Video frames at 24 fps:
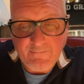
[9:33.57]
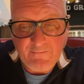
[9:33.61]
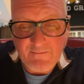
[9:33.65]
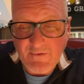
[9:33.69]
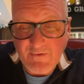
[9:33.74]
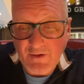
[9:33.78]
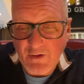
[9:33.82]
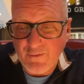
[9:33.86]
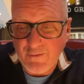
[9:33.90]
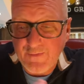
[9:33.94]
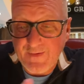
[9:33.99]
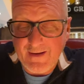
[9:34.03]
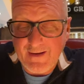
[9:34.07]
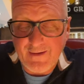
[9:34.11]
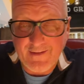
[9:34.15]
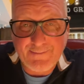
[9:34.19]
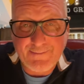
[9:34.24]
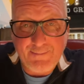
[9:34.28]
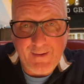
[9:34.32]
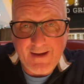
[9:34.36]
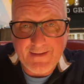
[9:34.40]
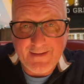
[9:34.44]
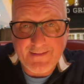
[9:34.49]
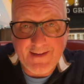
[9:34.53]
Nothing else
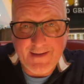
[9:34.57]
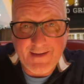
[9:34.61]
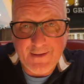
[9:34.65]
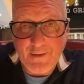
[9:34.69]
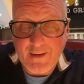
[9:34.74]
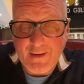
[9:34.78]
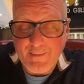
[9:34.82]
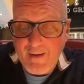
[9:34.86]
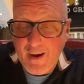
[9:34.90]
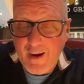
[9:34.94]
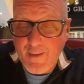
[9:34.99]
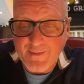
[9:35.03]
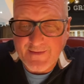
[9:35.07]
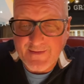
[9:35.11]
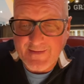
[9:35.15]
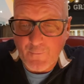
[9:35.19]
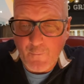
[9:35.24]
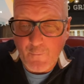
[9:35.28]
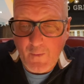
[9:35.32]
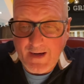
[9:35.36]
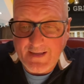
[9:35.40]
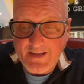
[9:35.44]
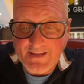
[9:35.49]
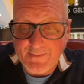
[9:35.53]
better to do at the moment. I'm
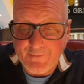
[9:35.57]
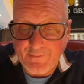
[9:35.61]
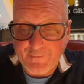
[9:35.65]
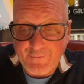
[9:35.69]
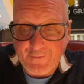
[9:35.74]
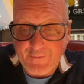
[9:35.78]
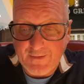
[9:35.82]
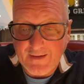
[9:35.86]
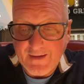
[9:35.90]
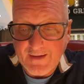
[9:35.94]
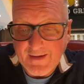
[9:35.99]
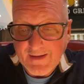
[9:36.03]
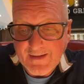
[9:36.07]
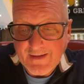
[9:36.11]
waiting for